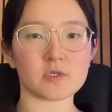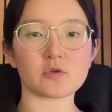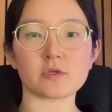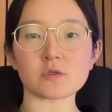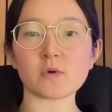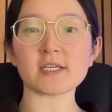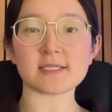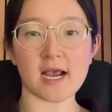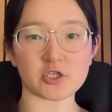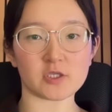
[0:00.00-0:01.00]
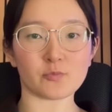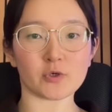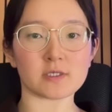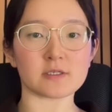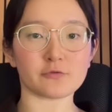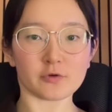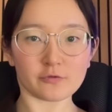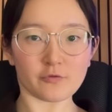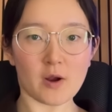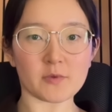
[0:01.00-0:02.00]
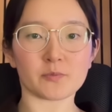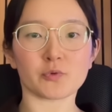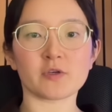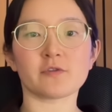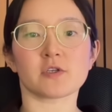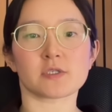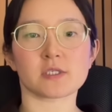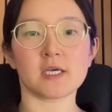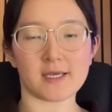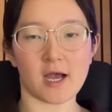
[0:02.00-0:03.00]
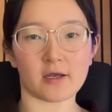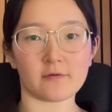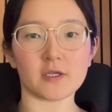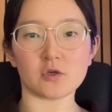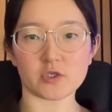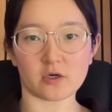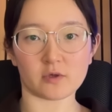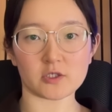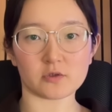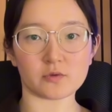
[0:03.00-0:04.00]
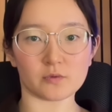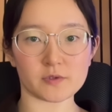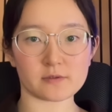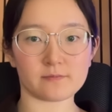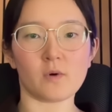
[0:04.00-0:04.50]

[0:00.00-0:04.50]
So this one is actually pretty different from the previous AI video generation tools,